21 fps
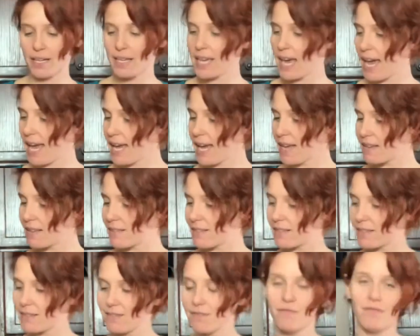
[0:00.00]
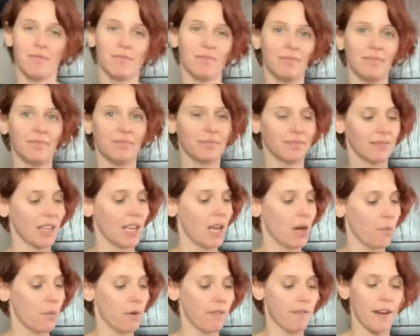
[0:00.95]
cakes.
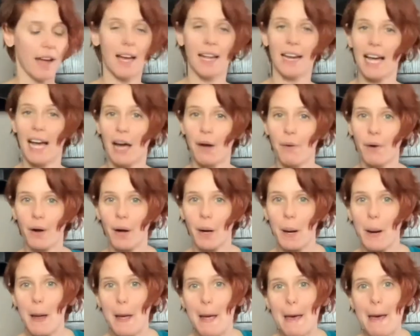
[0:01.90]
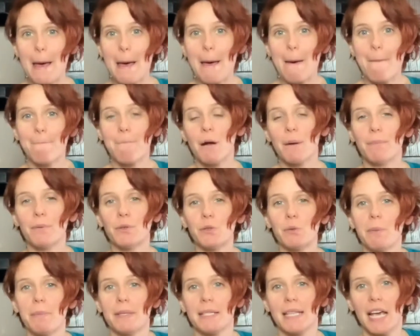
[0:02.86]
We've got our purple sweet
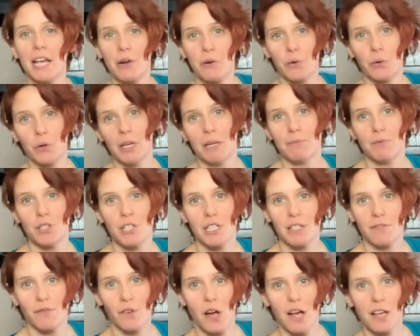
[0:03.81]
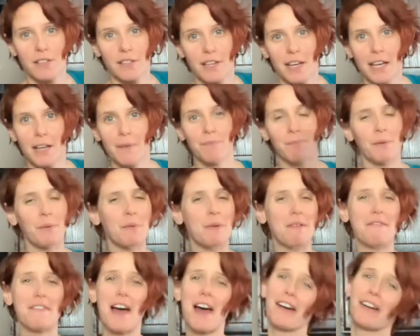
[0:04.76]
potato cream cheese frosting. We've
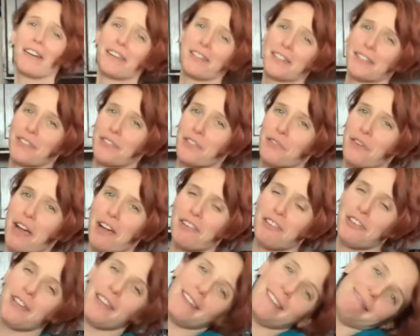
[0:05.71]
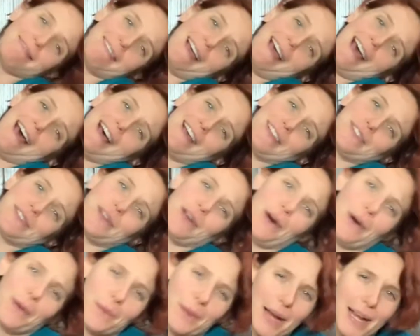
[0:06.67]
got our construction, as
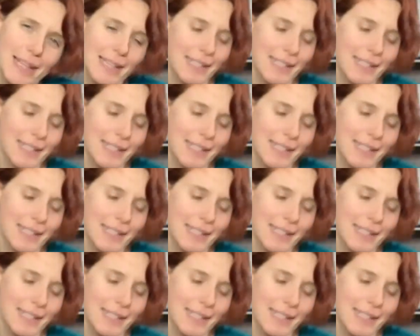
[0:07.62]
always.